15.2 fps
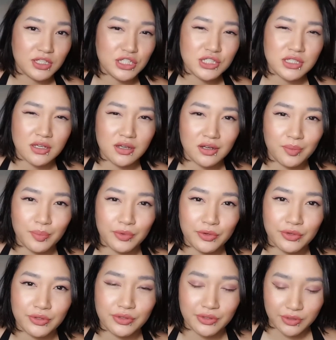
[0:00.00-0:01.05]
just a
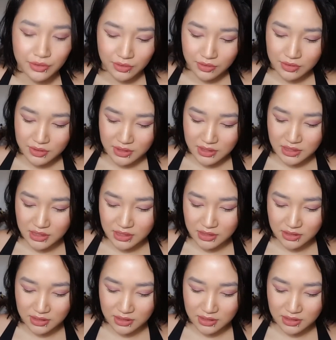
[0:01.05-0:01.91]
couple, just